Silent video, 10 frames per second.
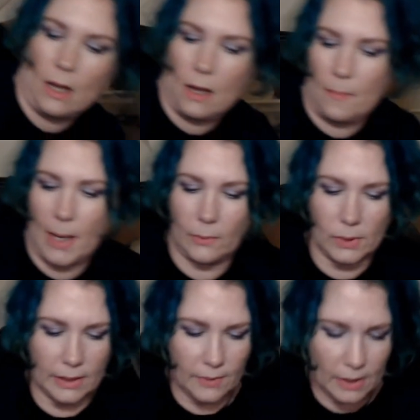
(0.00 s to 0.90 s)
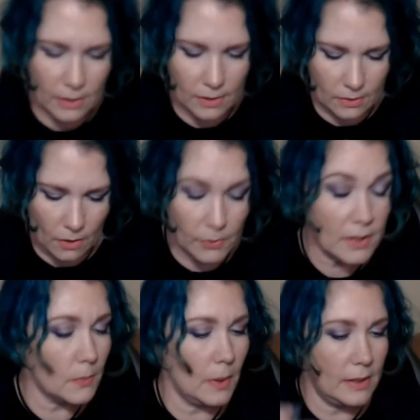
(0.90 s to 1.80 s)
I will leave it in a... Oh, this
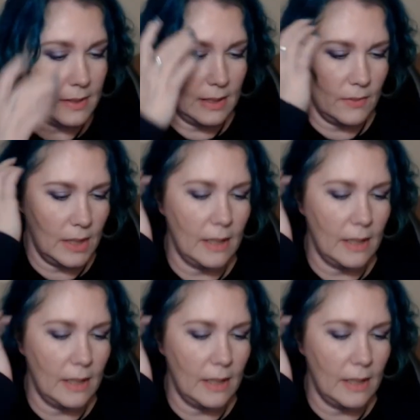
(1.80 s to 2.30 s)
one isn't even it.